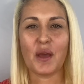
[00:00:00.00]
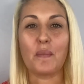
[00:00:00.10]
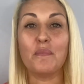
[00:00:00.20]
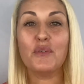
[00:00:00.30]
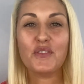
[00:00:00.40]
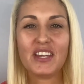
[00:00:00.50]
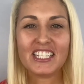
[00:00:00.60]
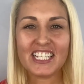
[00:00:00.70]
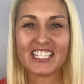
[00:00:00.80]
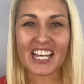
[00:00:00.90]
Moving
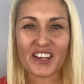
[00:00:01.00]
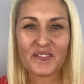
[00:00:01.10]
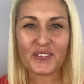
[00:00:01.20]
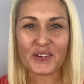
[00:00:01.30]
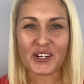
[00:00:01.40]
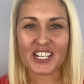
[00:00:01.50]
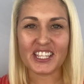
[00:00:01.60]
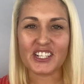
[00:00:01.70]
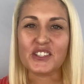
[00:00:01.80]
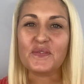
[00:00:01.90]
to South Florida,
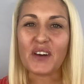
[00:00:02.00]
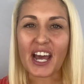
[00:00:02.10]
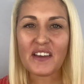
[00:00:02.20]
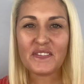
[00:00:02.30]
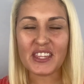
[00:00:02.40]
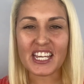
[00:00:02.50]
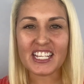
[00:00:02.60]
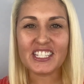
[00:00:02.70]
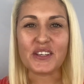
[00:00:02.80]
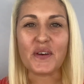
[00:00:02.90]
there's 5
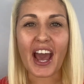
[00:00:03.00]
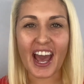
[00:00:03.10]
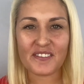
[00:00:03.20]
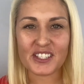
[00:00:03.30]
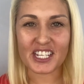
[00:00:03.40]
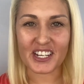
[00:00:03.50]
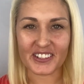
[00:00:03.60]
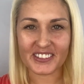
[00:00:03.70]
things you have to know.